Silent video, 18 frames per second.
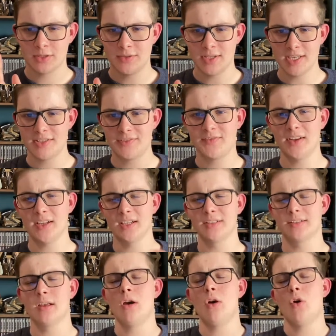these
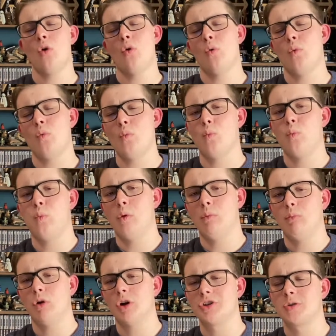figures.
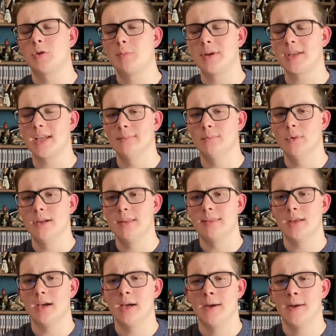What what should we begin
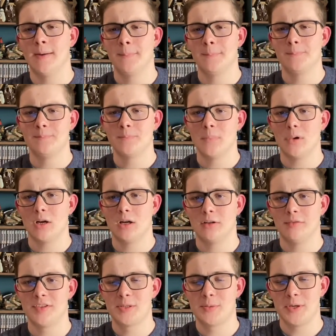with? Um,
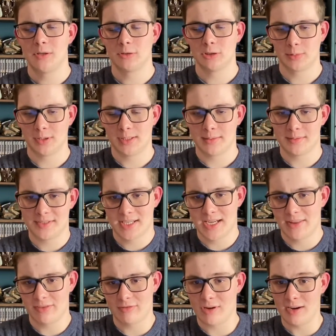obviously, we're not going to be able to
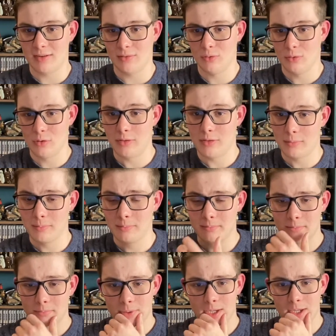get through all of them
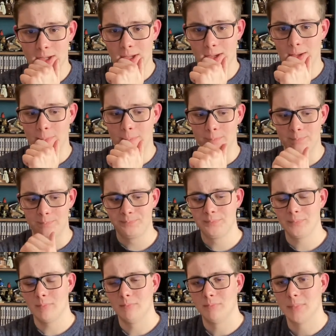um,
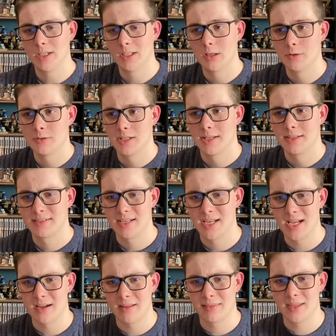goes without
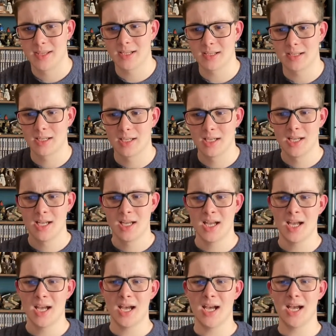saying, I think.
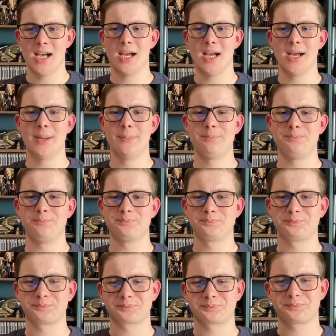
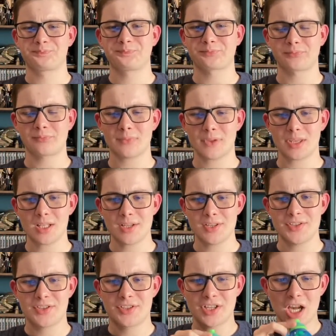Um,
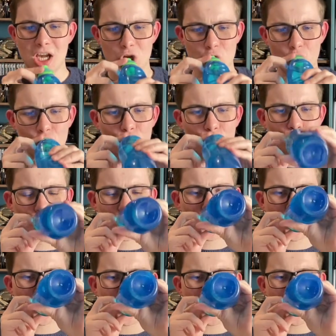so
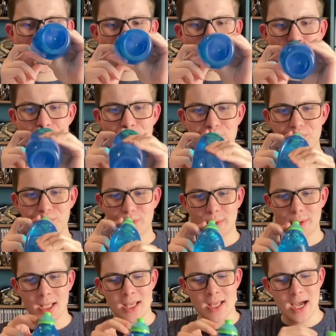
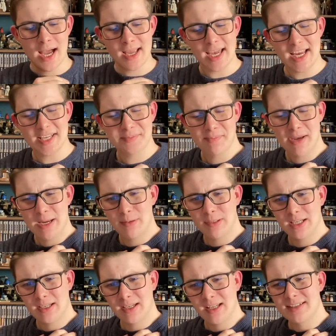I guess
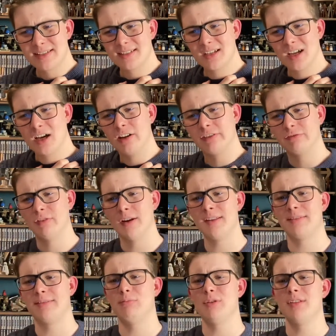maybe let, us start off
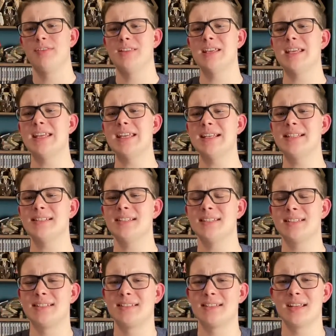with with the
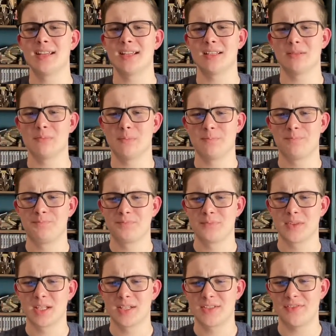easiest thing
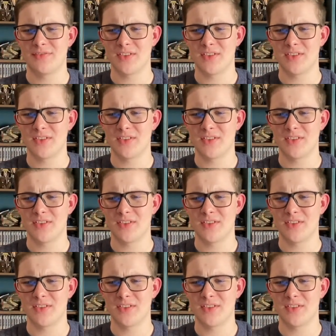to